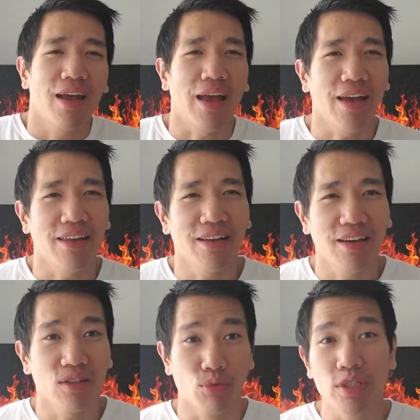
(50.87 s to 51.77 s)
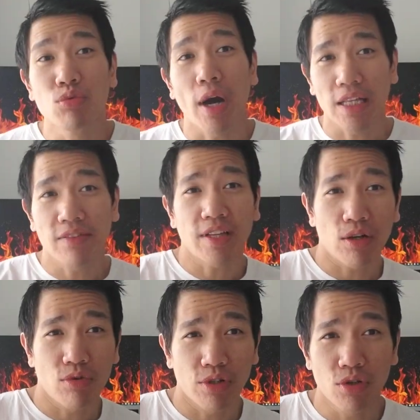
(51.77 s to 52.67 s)
And uh, the reason why I left
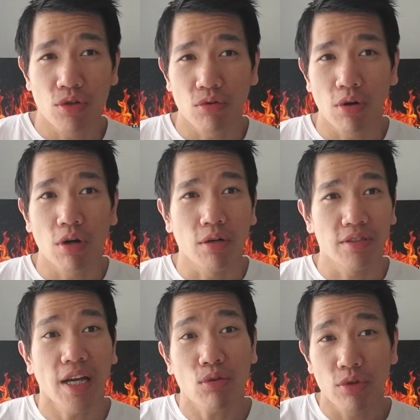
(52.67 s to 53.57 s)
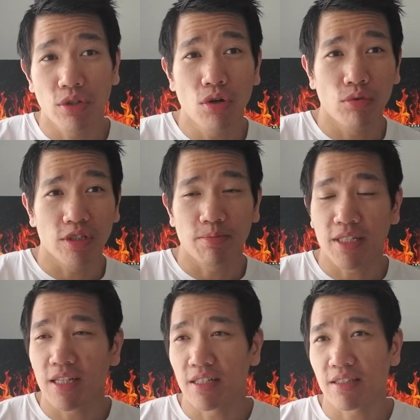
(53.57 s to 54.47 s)
Taekwondo, well, Taekwondo was
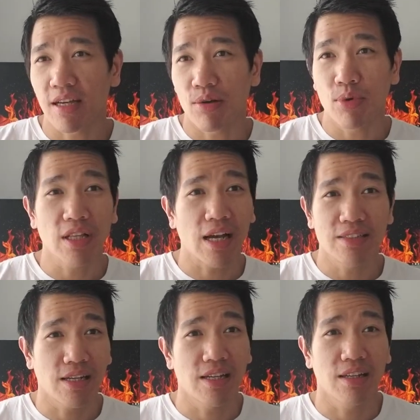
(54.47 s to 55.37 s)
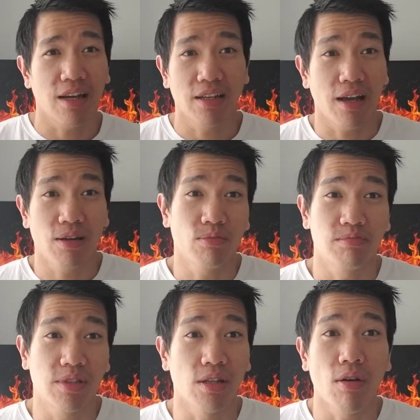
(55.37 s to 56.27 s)
because I realized I, did, I, I
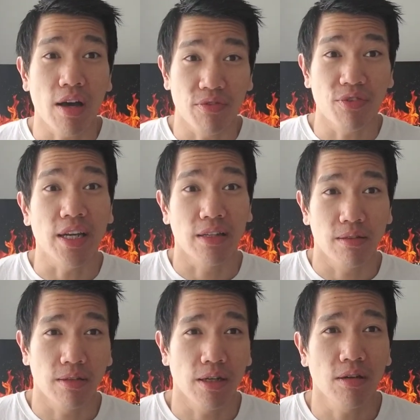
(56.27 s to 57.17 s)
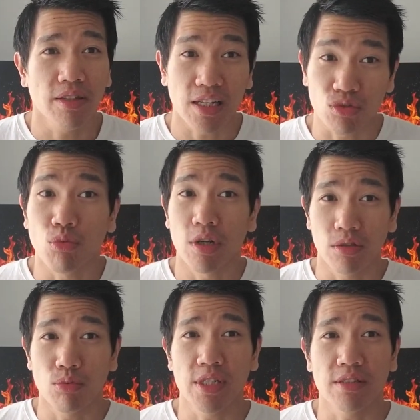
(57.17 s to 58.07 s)
didn't know how to fight, you know? That's one of
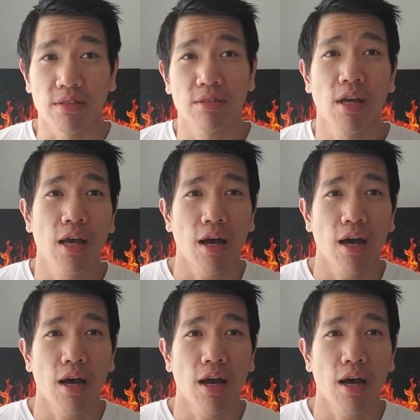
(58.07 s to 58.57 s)
the reasons.